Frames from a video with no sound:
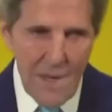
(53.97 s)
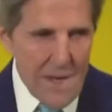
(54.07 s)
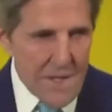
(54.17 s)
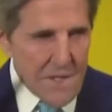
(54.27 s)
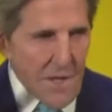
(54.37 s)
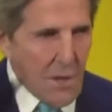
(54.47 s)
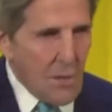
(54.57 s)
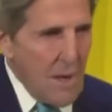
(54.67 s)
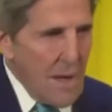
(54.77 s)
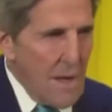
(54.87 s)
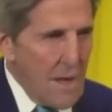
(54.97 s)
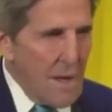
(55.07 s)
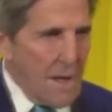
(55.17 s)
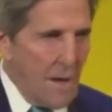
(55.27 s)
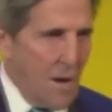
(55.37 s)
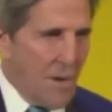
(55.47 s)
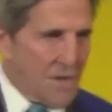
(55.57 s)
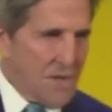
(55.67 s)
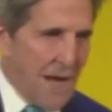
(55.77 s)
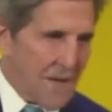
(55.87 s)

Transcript: I mean, it's so almost